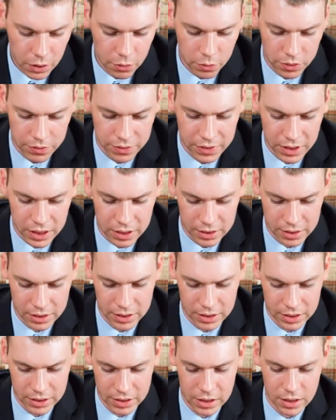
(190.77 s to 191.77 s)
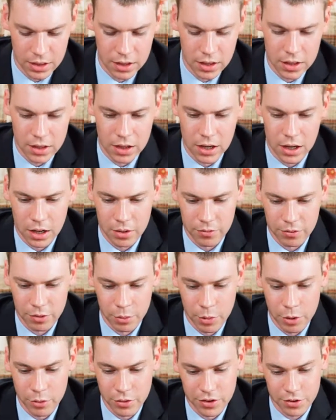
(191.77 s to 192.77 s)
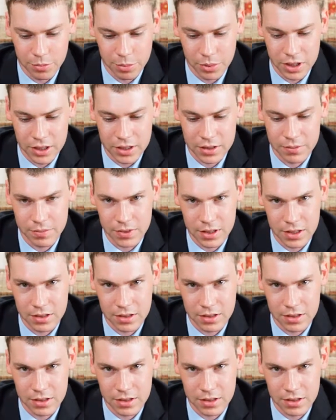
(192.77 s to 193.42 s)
we've got the remote display.